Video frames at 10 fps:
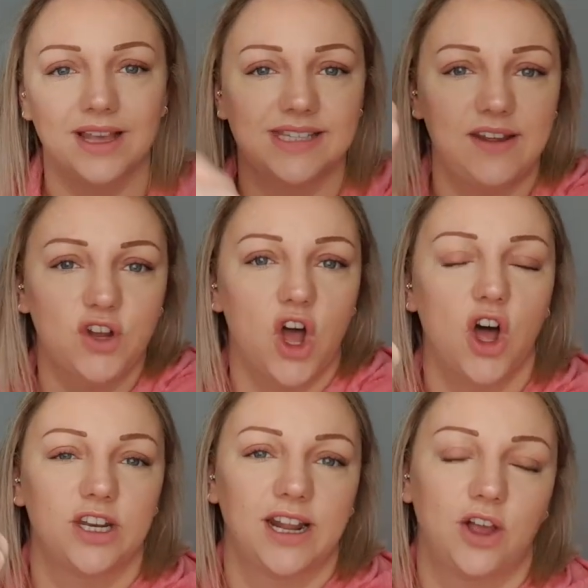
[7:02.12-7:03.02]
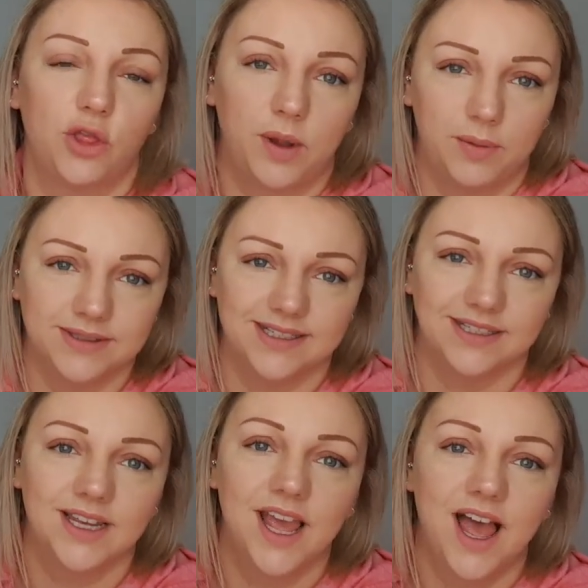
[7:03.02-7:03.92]
I saved hard and I got the one I wanted.
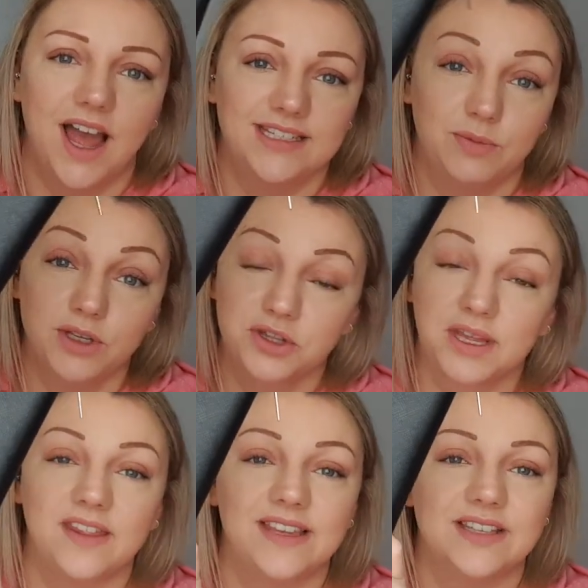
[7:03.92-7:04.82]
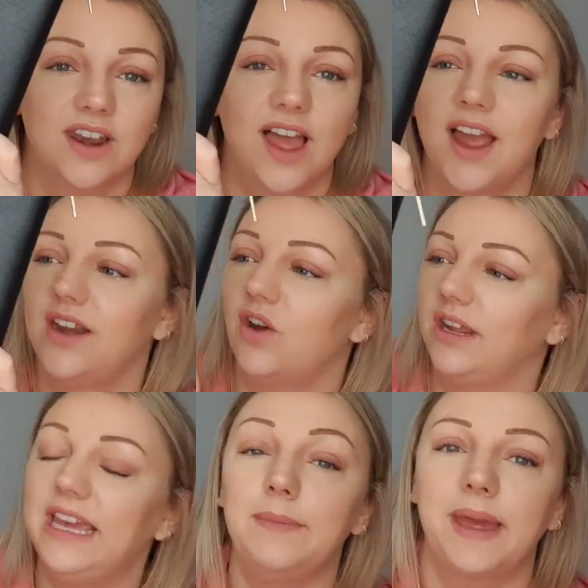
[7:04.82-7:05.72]
I was looking at these online on
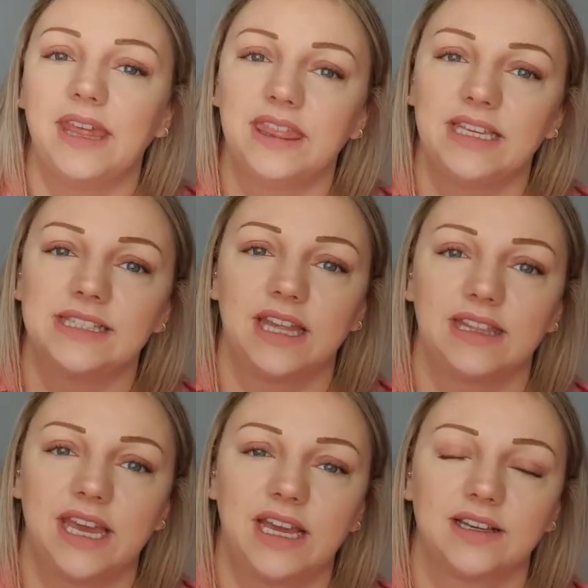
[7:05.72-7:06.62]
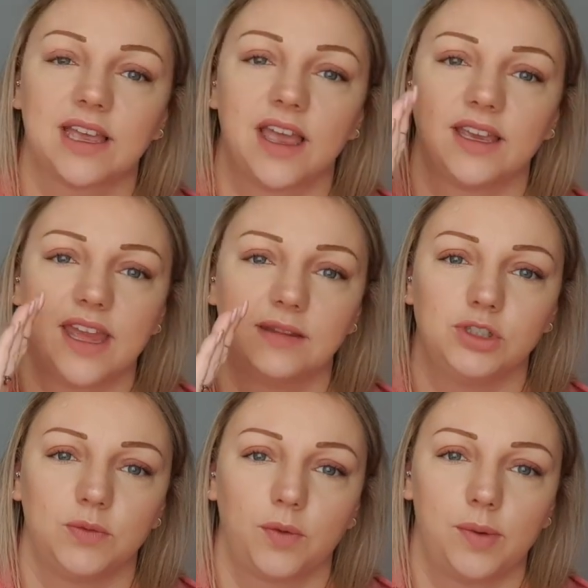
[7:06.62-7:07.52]
eBay and things like that, getting them
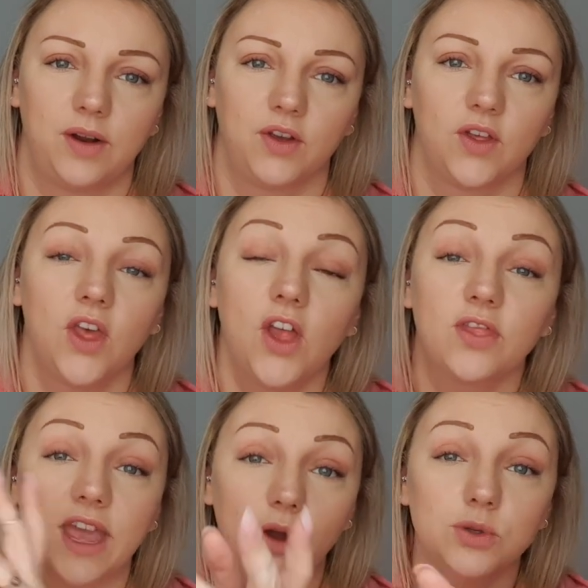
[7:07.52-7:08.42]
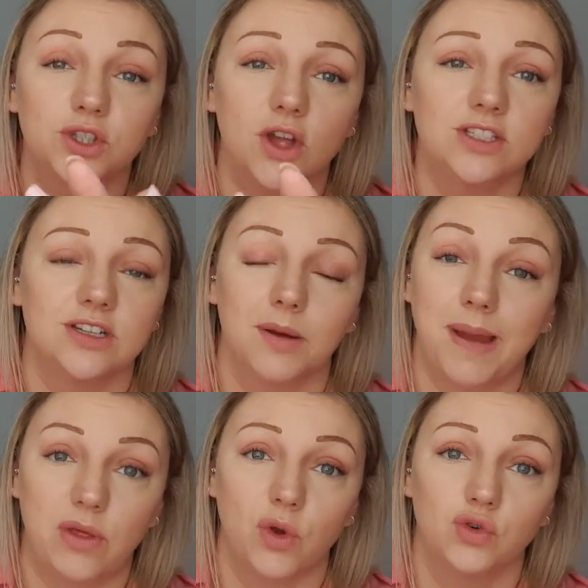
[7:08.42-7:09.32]
shipped from America. They all started at
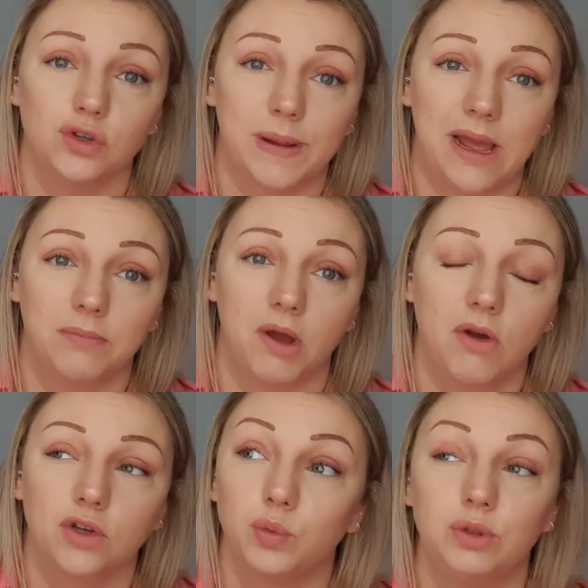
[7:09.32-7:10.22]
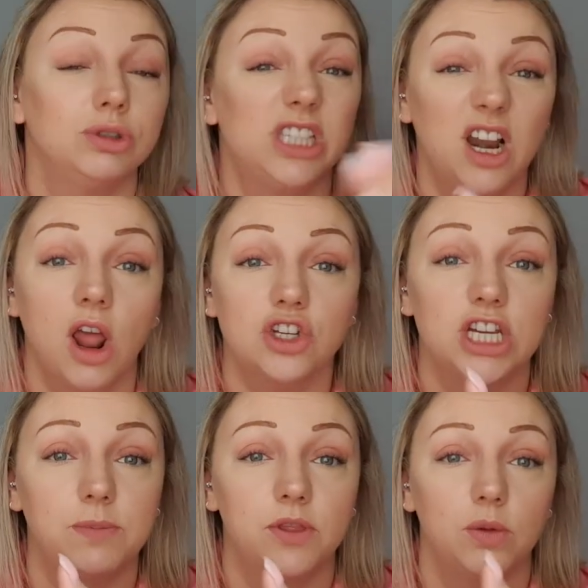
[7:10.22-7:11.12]
about the £100 mark, which was still a lot
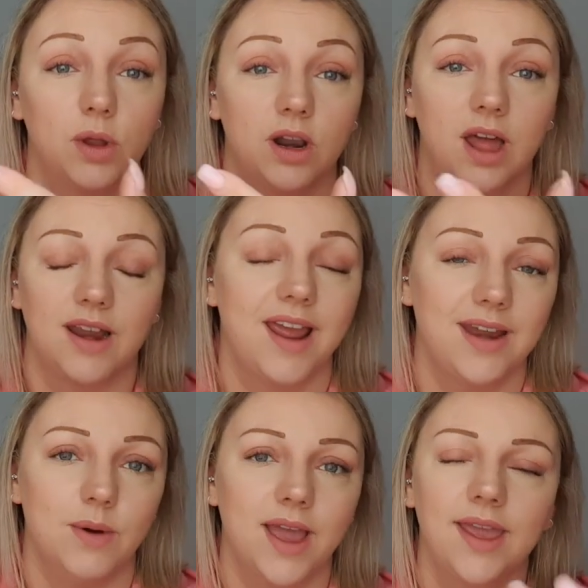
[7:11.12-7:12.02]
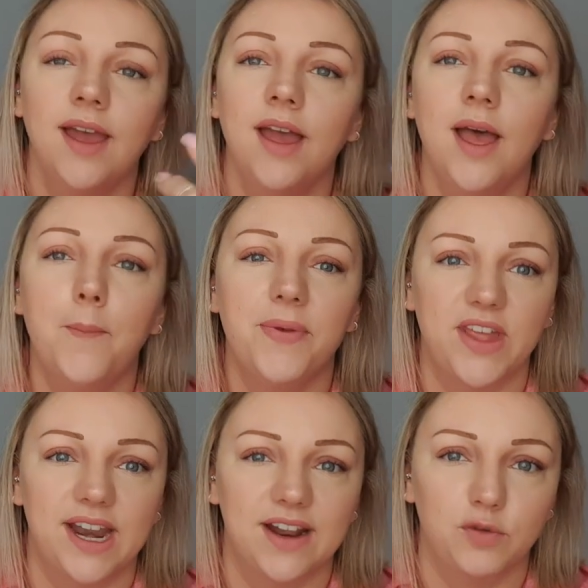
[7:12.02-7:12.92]
cheaper than the one online anyway, but
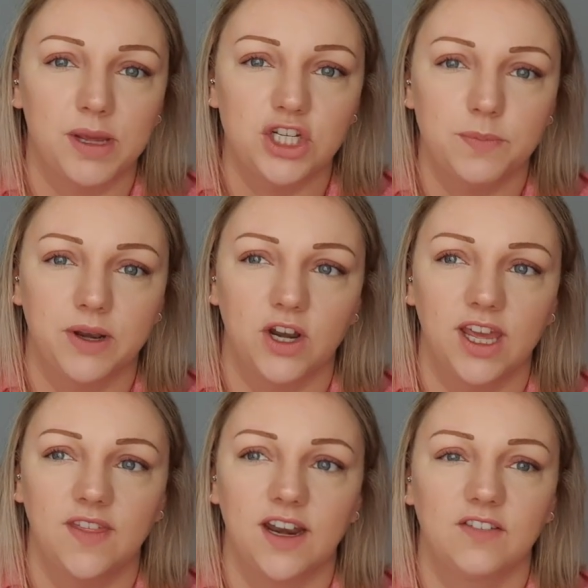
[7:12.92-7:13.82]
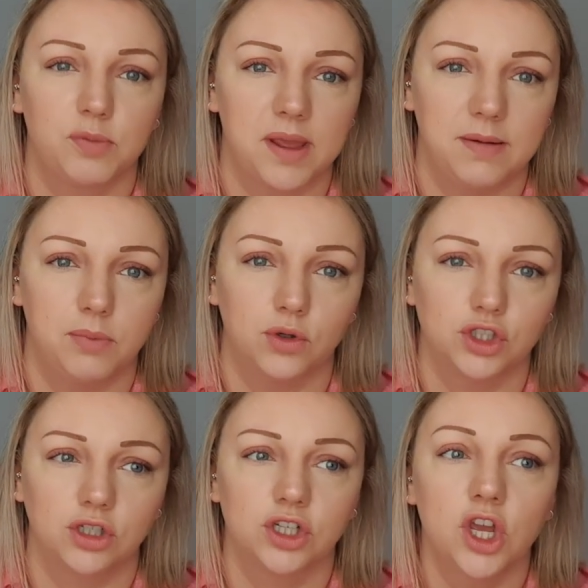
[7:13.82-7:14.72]
then I'd have to pay shipping on it and then I'd have to pay an import
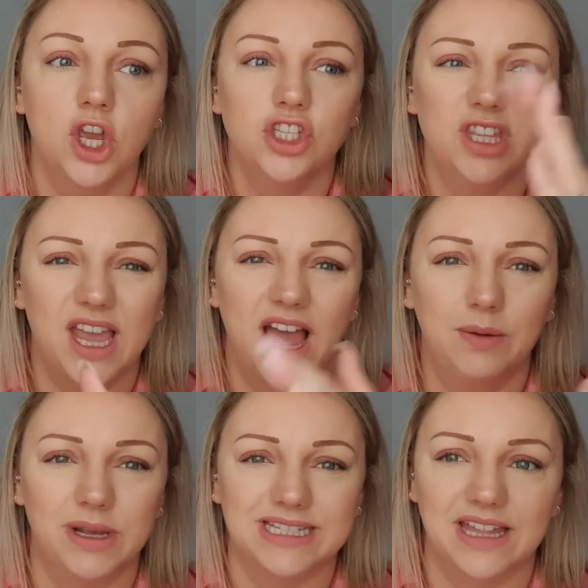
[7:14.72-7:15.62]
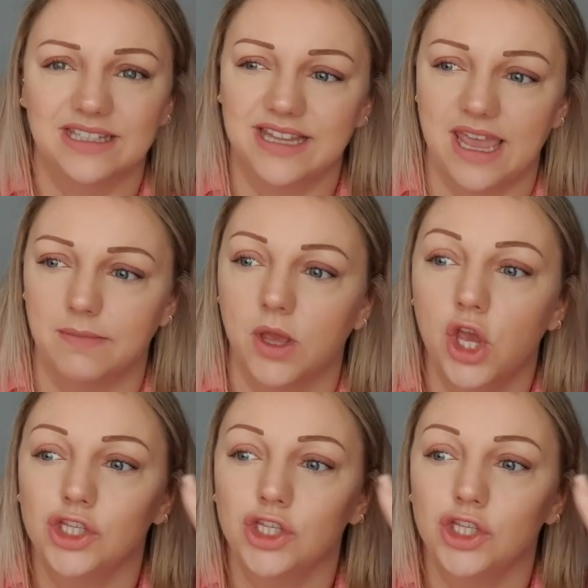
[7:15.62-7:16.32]
charge, so they kind of worked out the same.